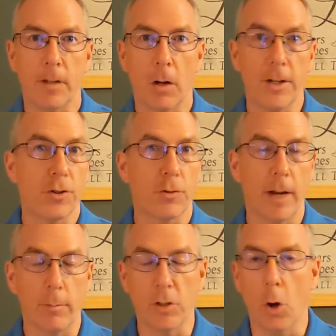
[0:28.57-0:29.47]
Our interest
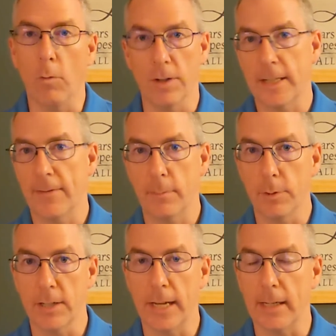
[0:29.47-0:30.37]
rate was over
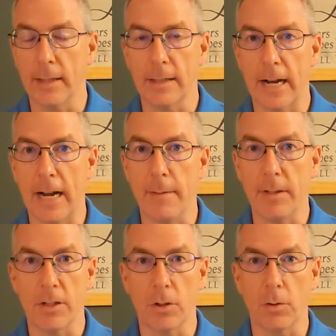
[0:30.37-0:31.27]
7% at the time,
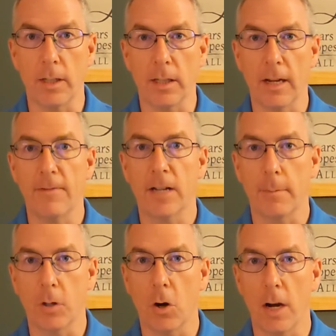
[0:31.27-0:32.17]
and so the
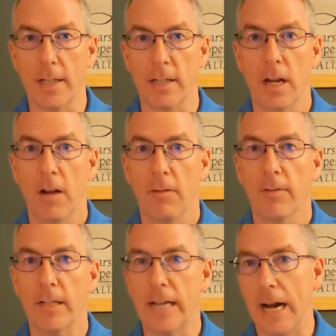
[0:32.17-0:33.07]
lifetime cost for
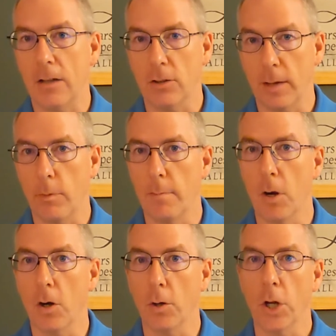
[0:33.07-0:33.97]
every dollar that we
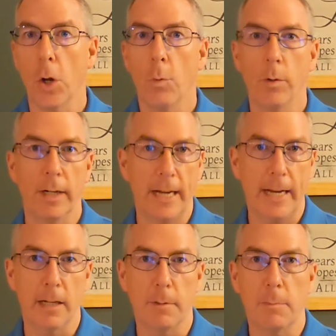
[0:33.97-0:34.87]
borrowed, we were going to
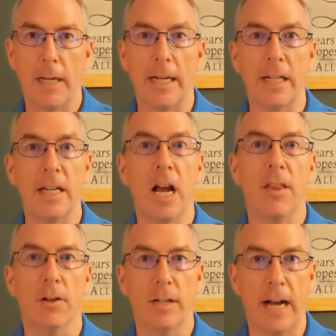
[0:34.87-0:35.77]
end up spending
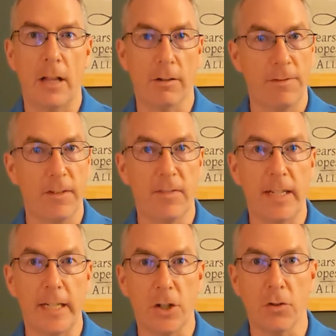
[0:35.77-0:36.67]
another
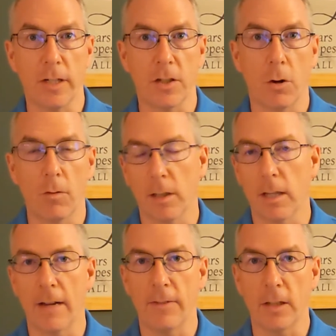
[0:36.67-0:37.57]
$1.50 in interest over the
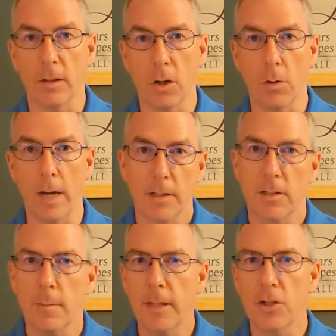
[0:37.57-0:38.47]
life of the loan. So
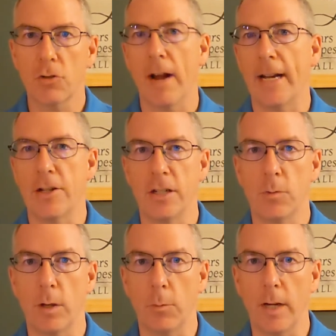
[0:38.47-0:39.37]
some of the strategies
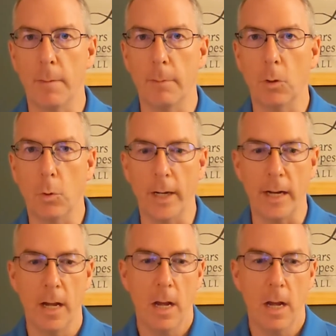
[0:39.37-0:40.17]
that we employed